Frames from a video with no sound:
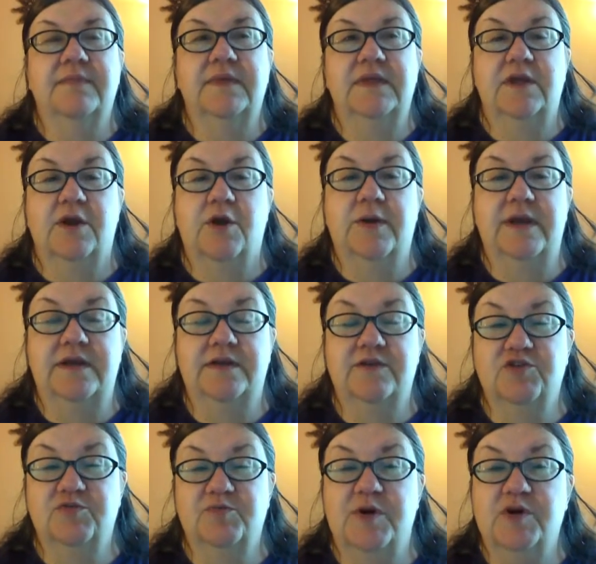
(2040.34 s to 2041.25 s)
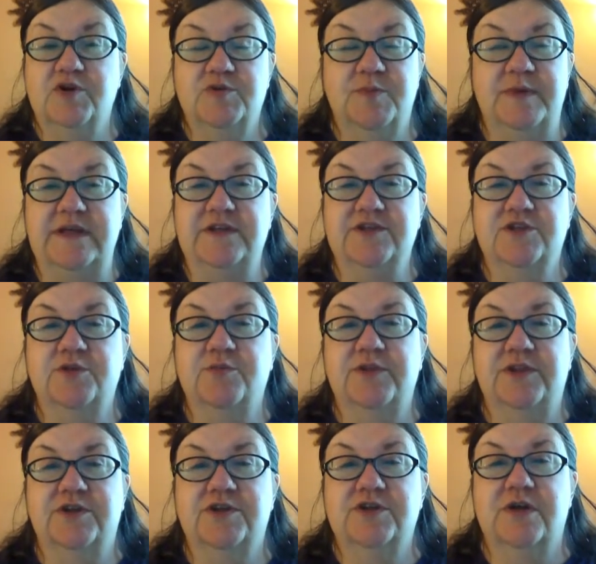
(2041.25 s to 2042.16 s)
you know, indisposed because they're
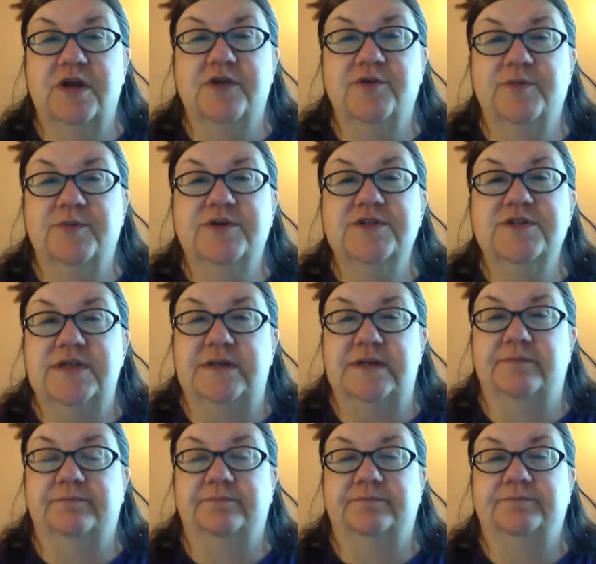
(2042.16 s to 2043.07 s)
with their other person.